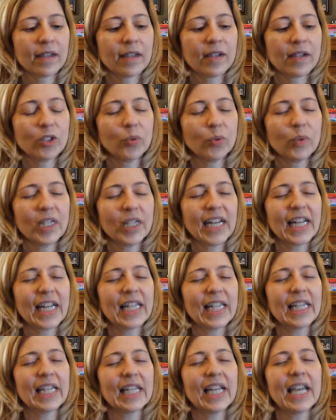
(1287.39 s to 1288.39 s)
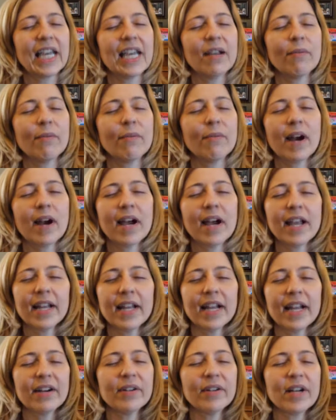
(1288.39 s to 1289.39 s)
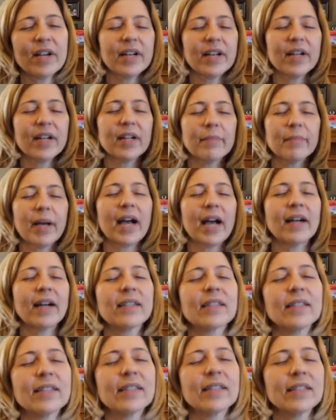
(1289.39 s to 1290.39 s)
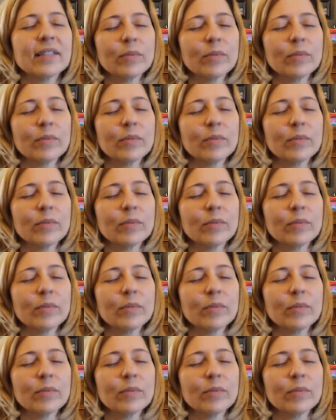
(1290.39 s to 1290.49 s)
So we're going to lay right out on our back.